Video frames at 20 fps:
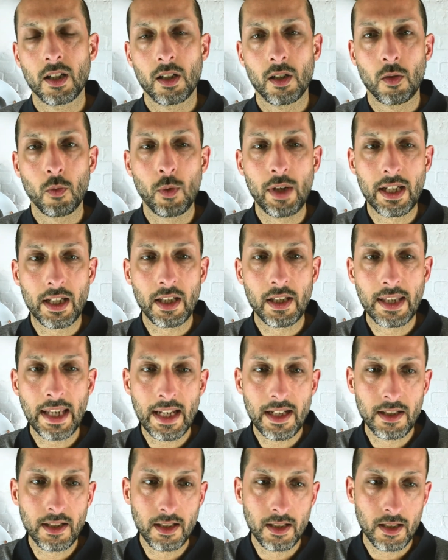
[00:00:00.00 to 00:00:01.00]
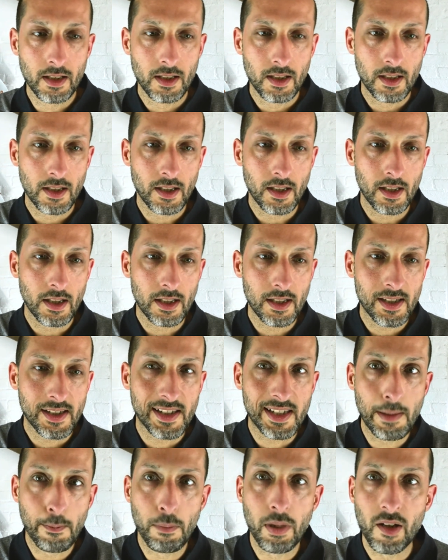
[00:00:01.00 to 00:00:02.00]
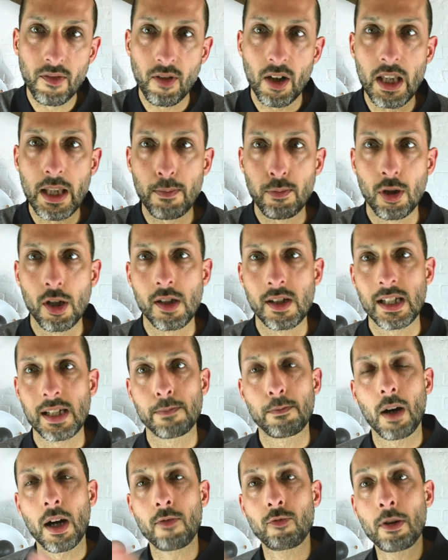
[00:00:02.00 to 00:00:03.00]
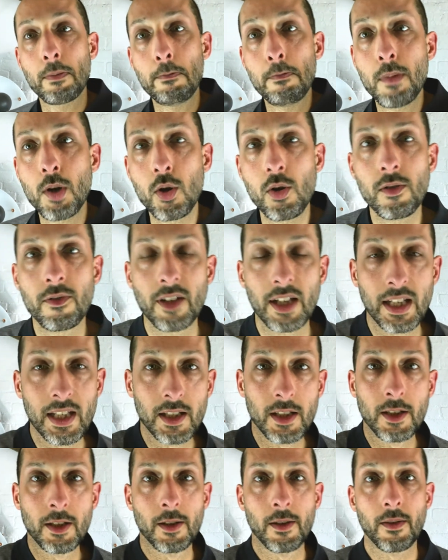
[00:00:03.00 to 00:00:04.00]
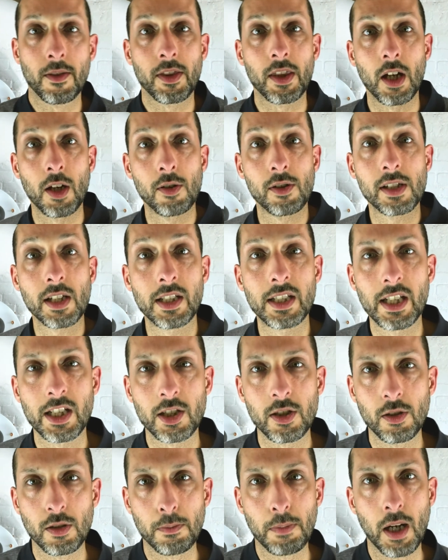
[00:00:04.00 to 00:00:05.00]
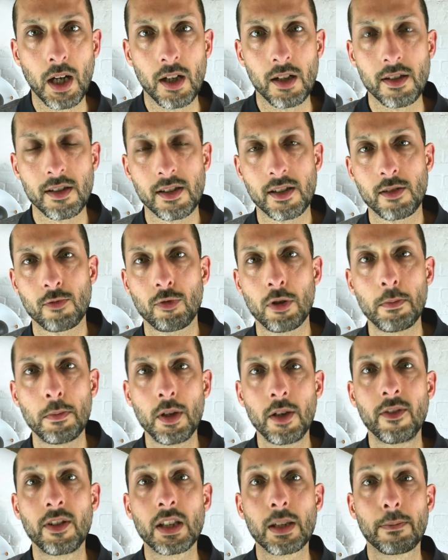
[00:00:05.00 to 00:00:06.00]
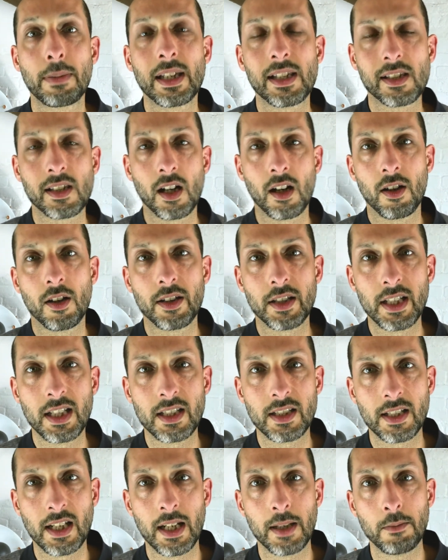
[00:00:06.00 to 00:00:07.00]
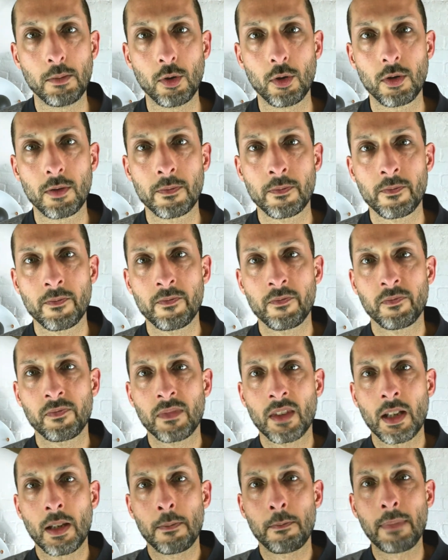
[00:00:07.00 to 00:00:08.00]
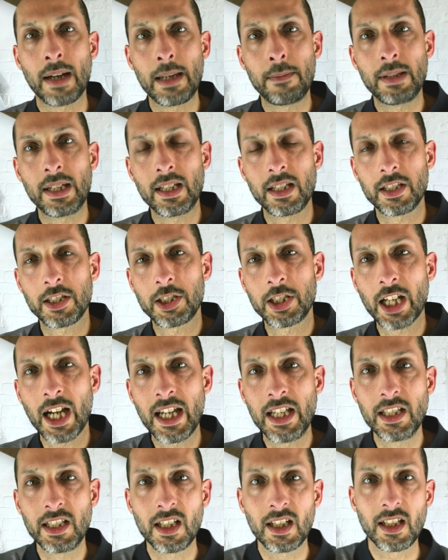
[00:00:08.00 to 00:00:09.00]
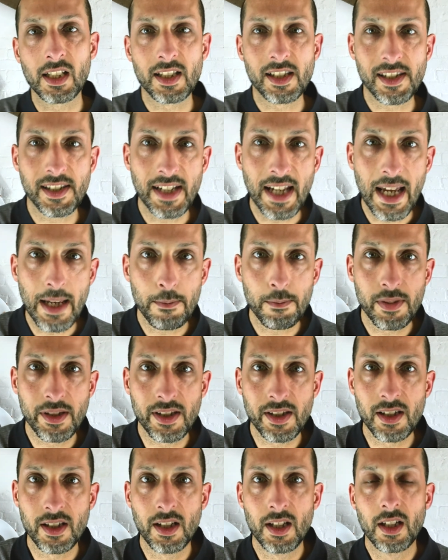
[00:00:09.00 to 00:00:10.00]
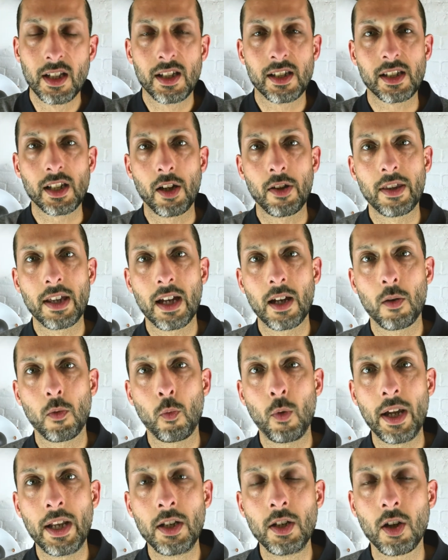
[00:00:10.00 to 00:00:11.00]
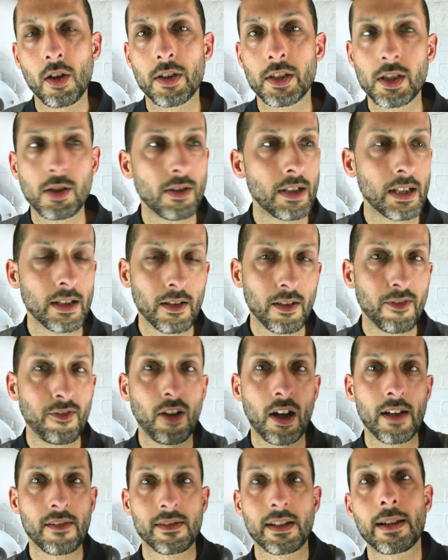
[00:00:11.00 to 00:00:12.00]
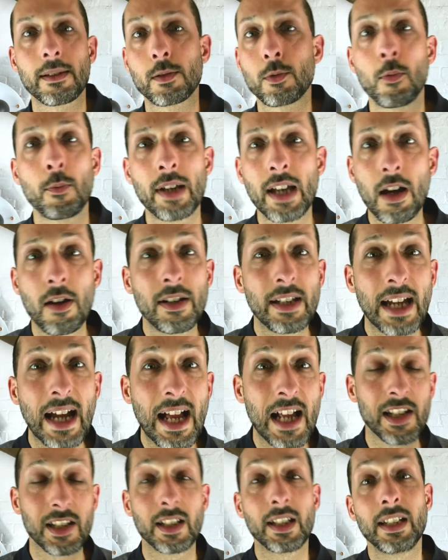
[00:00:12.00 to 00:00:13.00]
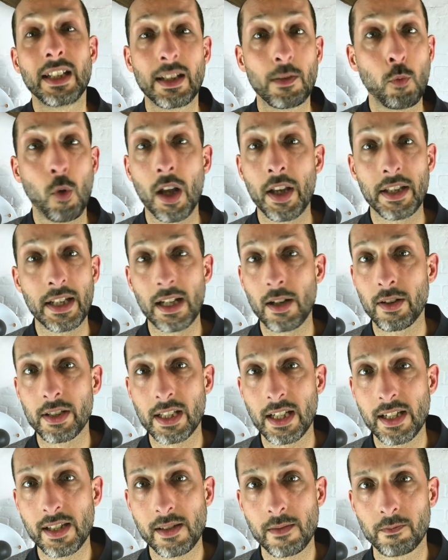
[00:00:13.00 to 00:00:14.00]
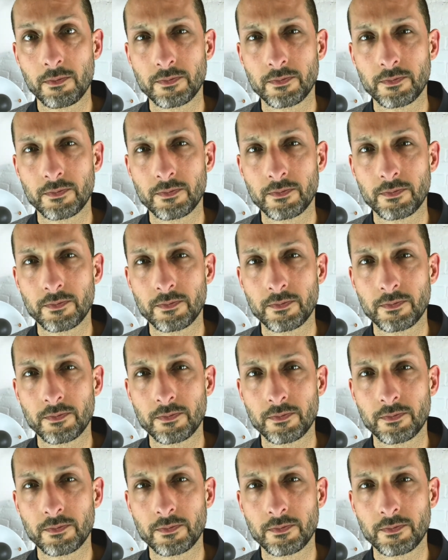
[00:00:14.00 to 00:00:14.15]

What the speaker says: we can then simplify the process by removing those additional parts, removing the bits that aren't needed anymore. Maybe changing steps so that we're not doing 5 steps when we only actually need 1 nowadays.